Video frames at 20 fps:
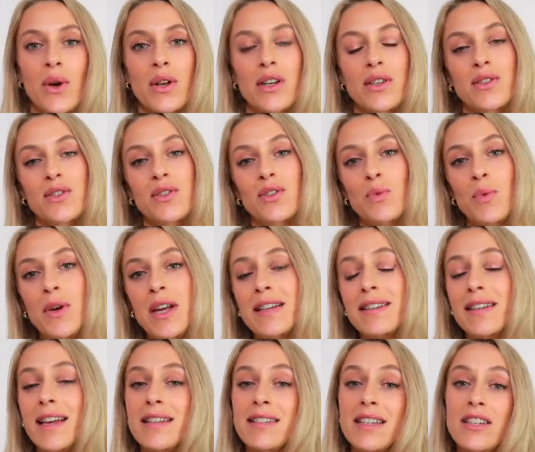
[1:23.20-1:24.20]
it is
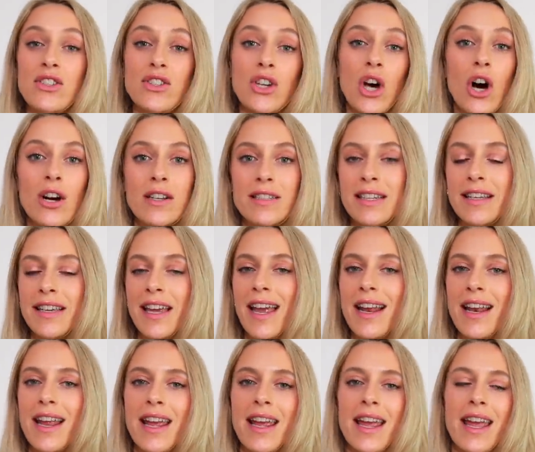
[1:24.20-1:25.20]
sweet, it's
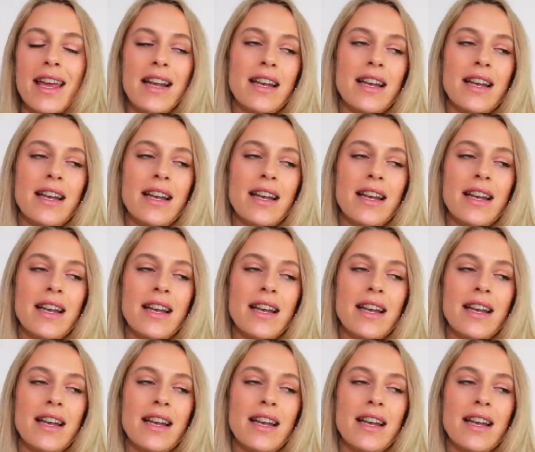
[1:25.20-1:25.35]
intoxicating,